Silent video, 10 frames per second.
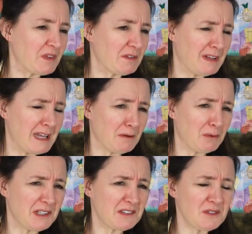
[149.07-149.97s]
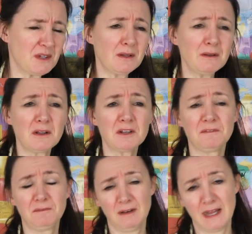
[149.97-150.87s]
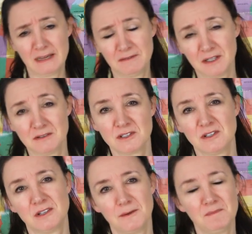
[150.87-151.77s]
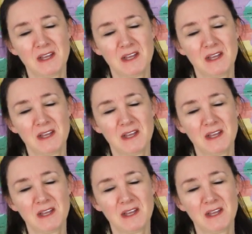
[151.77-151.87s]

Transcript: The flavor, well, there's not a lot of flavor to them.